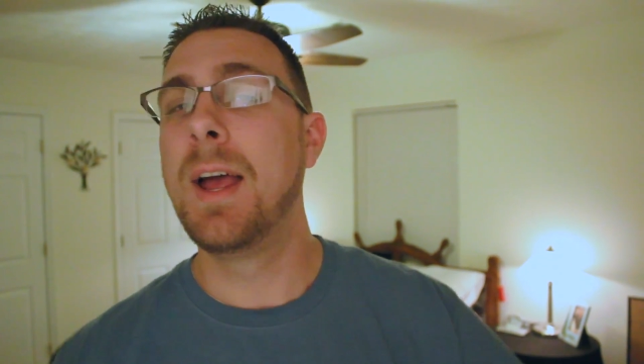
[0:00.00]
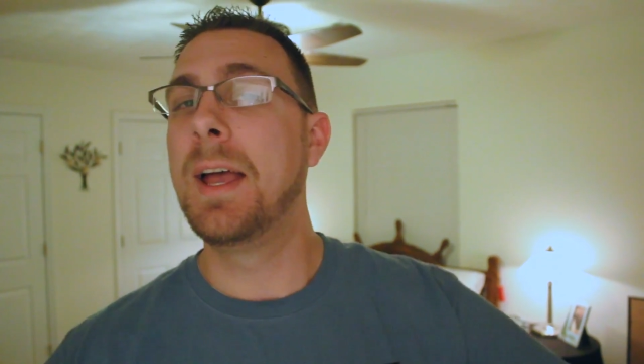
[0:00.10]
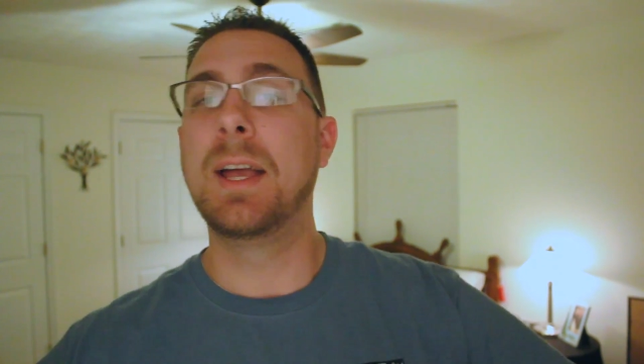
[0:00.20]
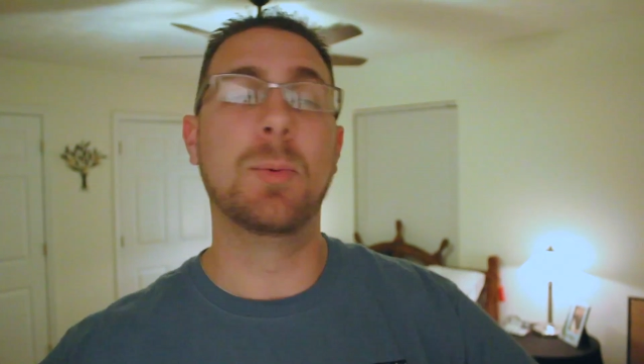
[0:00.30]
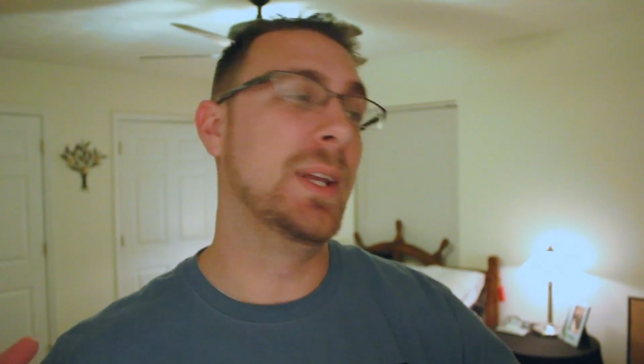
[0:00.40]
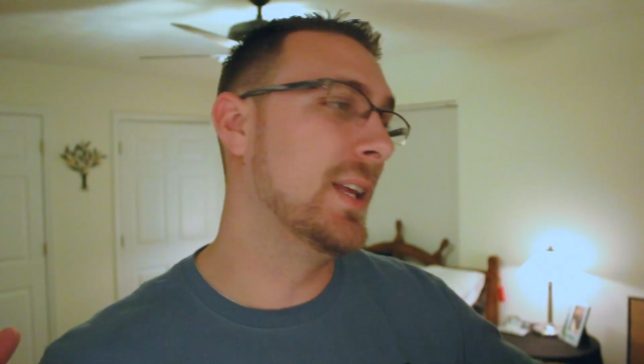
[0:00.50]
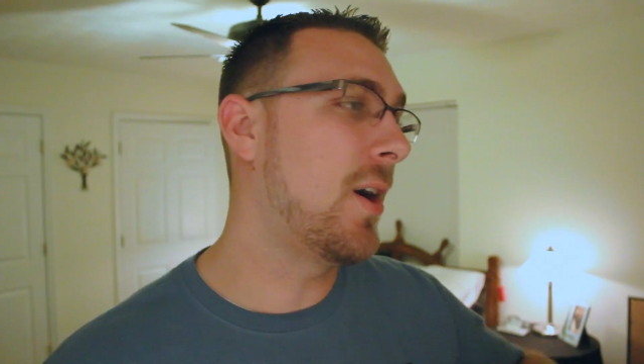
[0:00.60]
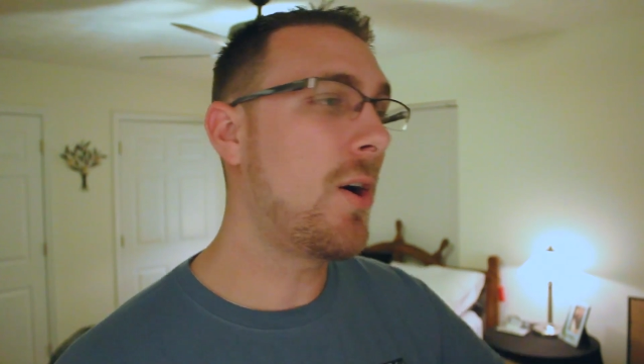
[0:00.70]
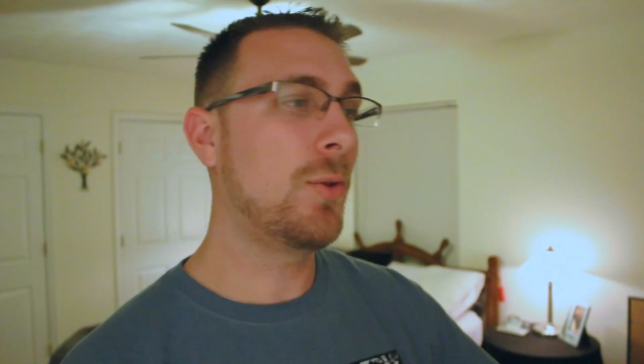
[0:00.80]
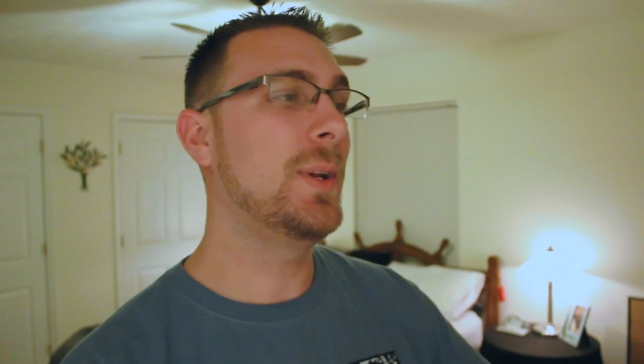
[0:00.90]
And we
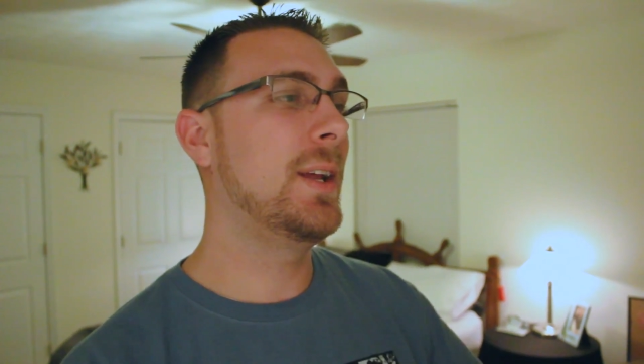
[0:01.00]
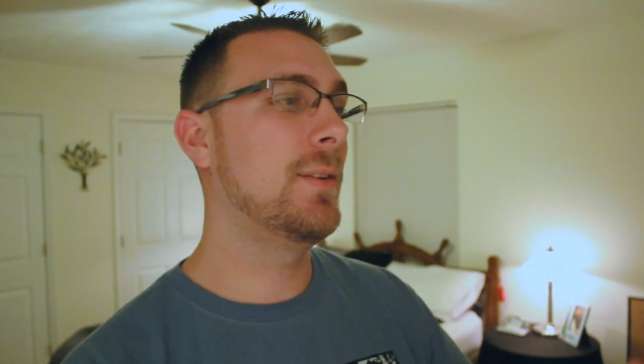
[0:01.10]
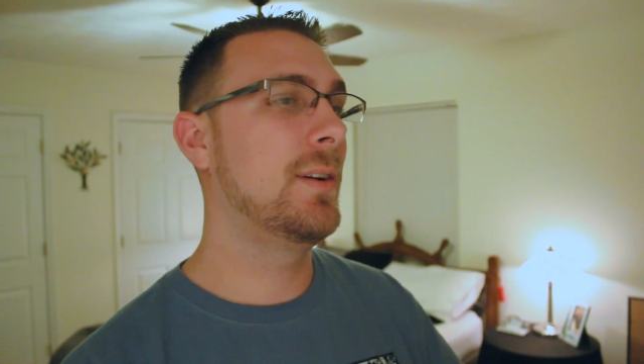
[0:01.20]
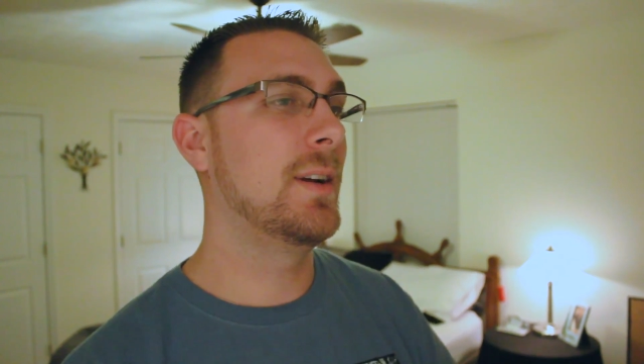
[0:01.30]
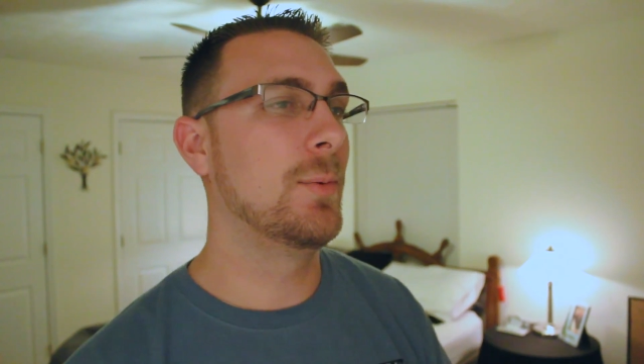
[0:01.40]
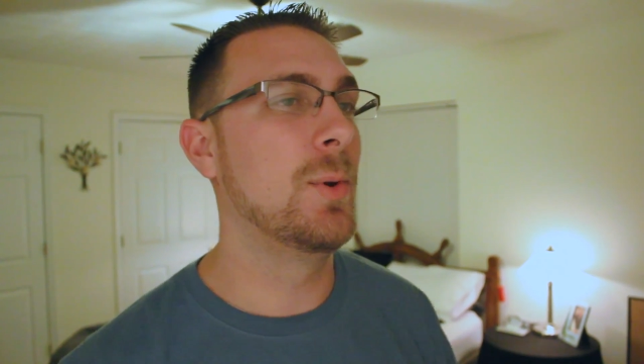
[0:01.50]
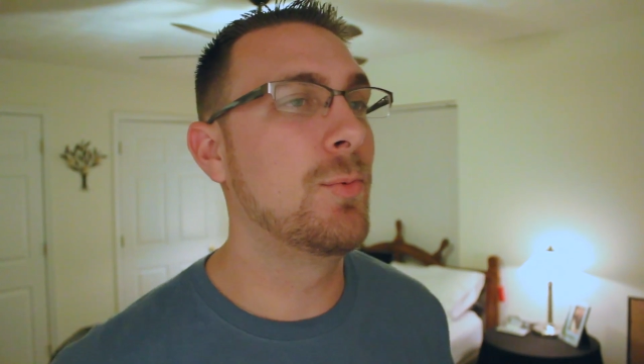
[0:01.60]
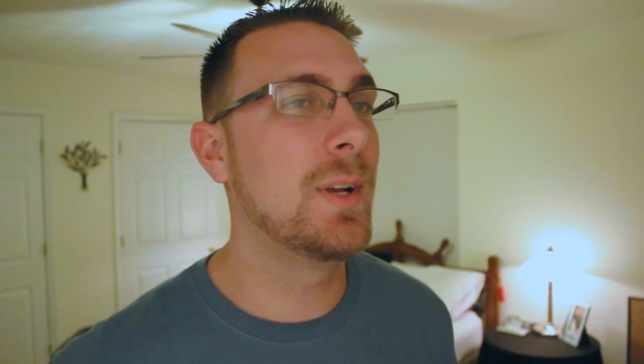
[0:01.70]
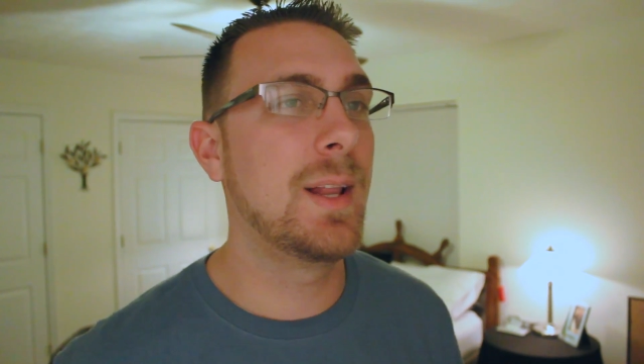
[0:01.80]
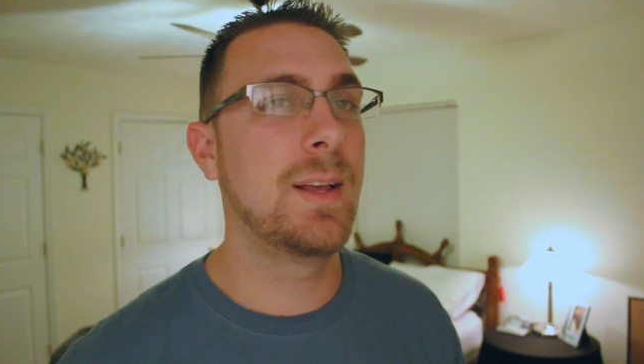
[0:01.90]
get all the way down there and we
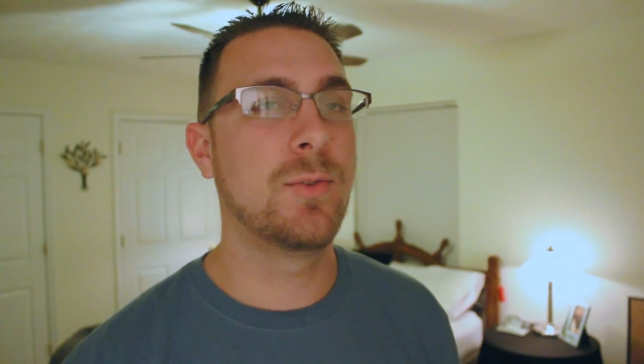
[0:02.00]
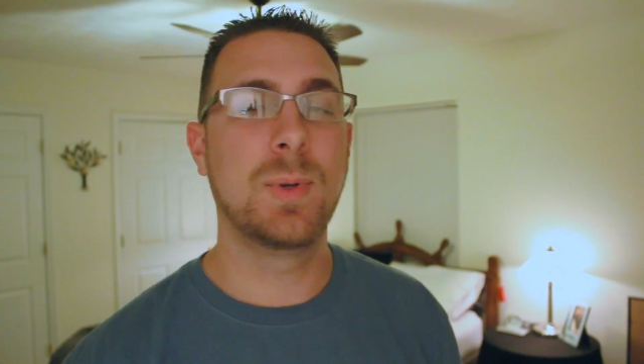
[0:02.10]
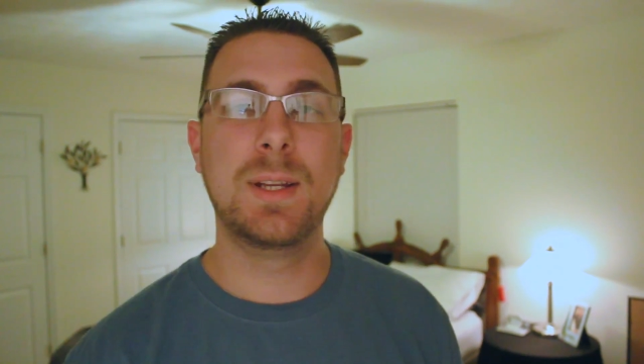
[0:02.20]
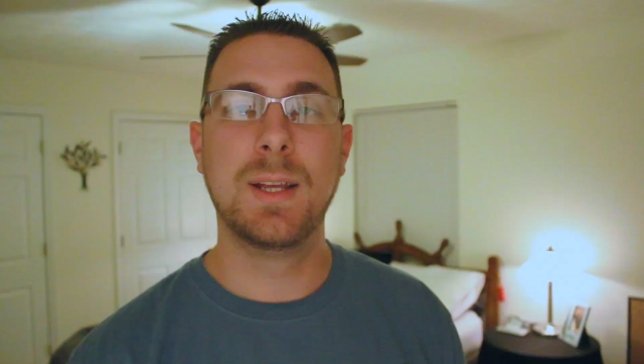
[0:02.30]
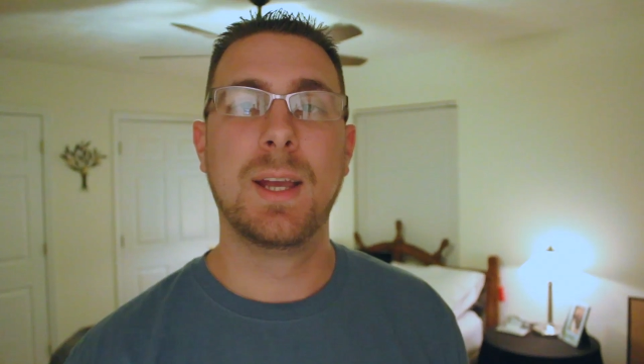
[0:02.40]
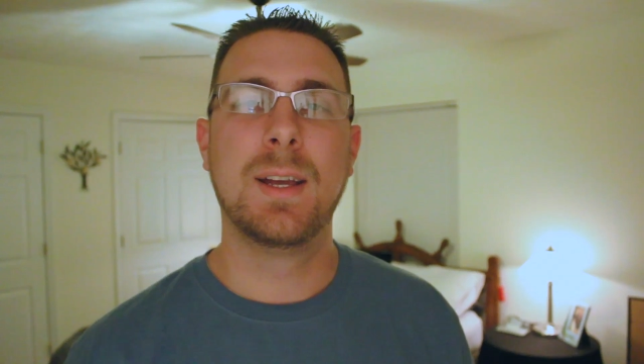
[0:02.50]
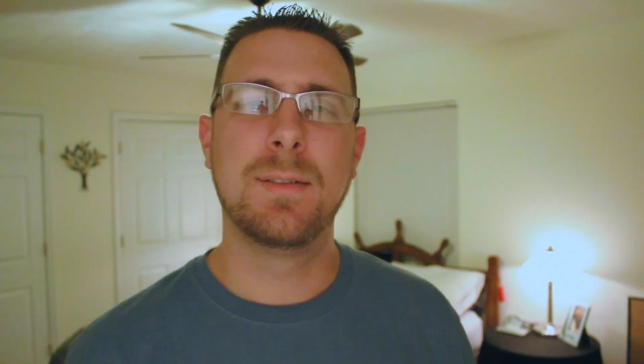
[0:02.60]
realize we